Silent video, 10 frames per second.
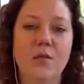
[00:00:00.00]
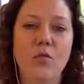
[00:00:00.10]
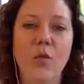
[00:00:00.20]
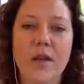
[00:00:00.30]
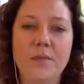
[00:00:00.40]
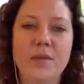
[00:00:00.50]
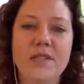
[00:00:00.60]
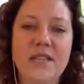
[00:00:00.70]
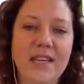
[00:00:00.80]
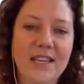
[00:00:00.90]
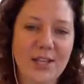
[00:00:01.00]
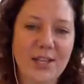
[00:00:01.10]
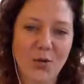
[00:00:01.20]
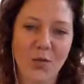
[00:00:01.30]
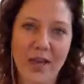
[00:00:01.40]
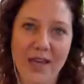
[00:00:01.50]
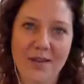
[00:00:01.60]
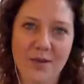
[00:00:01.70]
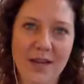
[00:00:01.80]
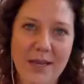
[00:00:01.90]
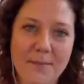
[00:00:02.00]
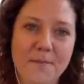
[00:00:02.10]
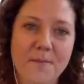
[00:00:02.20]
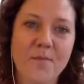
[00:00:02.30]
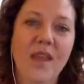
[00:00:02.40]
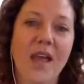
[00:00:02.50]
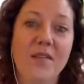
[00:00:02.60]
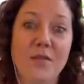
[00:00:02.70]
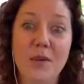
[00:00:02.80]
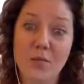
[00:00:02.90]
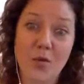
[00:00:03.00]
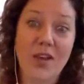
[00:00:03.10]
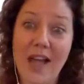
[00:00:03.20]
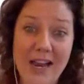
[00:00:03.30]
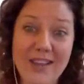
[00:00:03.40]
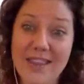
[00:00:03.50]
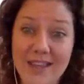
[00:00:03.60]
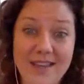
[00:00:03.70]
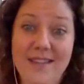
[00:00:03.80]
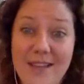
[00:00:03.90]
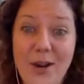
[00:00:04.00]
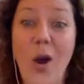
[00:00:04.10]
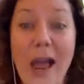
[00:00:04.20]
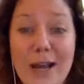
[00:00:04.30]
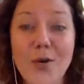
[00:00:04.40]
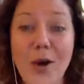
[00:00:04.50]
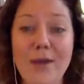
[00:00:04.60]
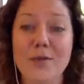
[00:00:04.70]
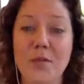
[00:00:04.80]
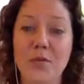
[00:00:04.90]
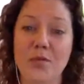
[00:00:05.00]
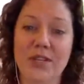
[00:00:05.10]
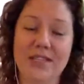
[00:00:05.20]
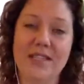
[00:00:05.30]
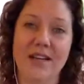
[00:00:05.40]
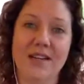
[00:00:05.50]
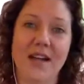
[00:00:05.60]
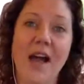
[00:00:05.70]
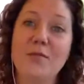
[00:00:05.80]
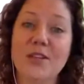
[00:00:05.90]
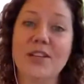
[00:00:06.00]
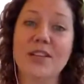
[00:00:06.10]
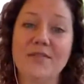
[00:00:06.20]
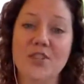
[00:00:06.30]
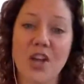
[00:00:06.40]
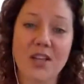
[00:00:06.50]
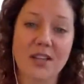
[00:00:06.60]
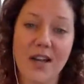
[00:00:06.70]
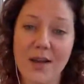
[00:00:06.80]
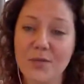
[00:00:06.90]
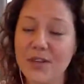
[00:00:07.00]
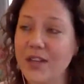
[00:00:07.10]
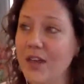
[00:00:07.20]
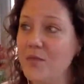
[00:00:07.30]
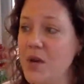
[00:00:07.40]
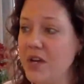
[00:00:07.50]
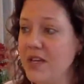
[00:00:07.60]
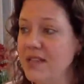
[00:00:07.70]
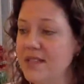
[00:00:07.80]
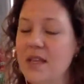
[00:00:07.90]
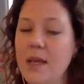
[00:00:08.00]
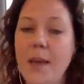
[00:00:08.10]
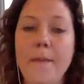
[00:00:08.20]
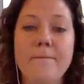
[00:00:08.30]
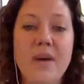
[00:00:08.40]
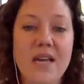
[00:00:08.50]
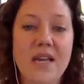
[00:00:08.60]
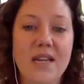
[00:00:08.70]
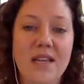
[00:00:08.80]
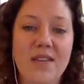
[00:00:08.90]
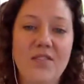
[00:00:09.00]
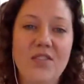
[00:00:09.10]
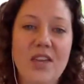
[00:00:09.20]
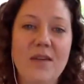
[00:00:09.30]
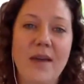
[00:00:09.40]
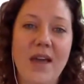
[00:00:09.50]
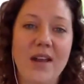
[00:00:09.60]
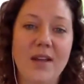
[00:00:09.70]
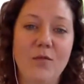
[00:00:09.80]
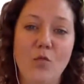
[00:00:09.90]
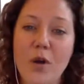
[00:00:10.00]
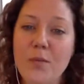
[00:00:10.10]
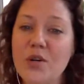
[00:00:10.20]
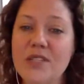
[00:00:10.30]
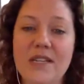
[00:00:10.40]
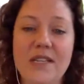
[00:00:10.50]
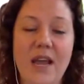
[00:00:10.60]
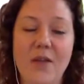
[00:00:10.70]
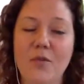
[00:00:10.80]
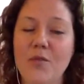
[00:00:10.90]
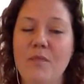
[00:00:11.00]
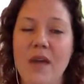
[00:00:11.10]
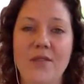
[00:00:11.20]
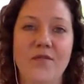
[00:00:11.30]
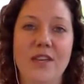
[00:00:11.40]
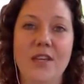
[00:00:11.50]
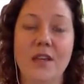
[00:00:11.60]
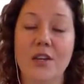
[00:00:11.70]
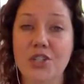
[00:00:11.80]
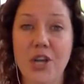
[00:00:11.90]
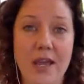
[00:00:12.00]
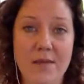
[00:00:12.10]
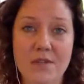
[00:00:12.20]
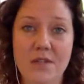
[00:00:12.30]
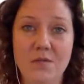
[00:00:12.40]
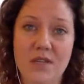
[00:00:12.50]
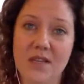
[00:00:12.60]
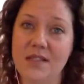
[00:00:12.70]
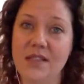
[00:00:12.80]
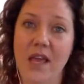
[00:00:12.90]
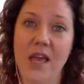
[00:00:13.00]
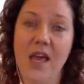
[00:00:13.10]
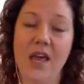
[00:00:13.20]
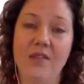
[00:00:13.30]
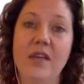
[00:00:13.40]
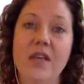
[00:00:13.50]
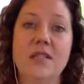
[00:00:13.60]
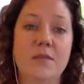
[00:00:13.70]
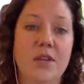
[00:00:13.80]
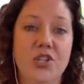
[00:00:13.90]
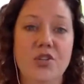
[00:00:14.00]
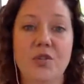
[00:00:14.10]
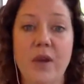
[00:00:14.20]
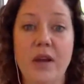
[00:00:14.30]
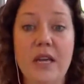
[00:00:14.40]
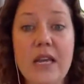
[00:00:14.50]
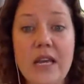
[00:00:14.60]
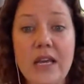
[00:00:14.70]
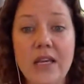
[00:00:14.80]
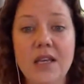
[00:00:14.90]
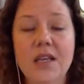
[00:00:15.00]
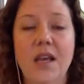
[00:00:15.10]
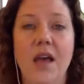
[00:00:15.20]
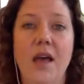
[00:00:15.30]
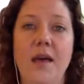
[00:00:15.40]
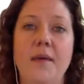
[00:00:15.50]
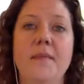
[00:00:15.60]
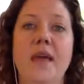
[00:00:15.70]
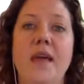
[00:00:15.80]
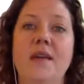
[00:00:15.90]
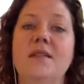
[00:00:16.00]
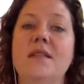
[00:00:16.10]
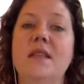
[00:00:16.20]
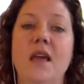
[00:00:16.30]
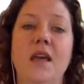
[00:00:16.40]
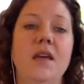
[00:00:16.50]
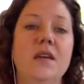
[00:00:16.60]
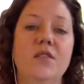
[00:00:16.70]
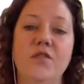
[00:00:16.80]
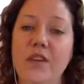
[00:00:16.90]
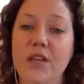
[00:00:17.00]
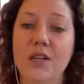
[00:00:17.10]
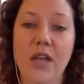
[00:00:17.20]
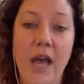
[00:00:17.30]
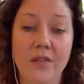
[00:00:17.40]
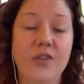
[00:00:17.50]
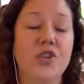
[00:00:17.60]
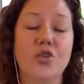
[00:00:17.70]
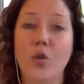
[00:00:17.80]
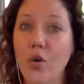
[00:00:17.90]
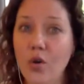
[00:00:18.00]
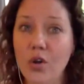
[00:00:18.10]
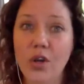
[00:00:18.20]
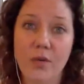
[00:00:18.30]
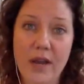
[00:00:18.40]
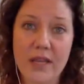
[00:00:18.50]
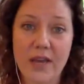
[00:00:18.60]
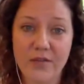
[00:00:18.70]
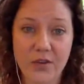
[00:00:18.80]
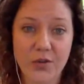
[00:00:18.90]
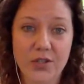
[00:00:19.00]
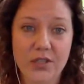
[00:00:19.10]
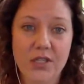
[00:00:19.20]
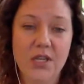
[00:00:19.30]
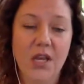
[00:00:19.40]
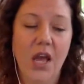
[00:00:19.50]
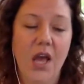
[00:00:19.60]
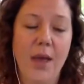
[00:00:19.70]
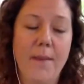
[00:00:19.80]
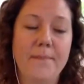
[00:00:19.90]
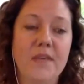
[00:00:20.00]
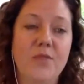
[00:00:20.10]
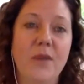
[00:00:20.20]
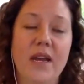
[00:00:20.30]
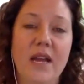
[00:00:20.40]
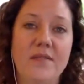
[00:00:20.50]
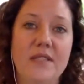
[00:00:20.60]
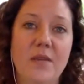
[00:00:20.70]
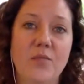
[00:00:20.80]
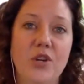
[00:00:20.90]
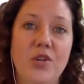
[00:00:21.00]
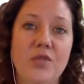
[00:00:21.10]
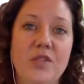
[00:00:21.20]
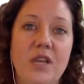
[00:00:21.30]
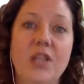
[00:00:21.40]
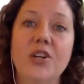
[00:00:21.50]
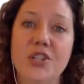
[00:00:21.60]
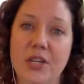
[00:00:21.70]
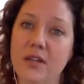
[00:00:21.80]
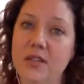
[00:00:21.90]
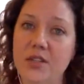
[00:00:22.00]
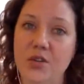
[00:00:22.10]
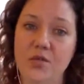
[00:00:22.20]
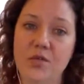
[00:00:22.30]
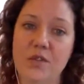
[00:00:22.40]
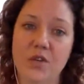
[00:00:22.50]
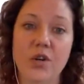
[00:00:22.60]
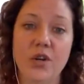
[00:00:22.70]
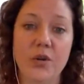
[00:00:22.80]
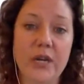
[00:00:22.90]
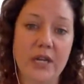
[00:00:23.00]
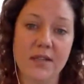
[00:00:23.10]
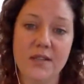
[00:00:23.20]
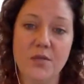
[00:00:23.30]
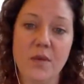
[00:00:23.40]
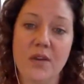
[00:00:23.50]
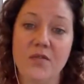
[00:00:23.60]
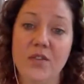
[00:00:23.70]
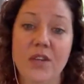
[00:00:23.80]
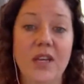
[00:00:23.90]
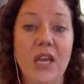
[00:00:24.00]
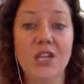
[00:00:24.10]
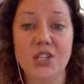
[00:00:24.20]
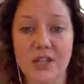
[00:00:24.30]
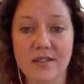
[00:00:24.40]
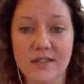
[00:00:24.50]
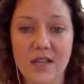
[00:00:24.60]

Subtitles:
one particular way, right? Everybody, well, I think, I know I would be really excited. I really love chocolate. I really love brownies. But if you think about it, one person in that room might feel ashamed because they have some issues around eating, and they feel out of control around that food. You might have someone who's allergic to certain ingredients, who might feel anxious,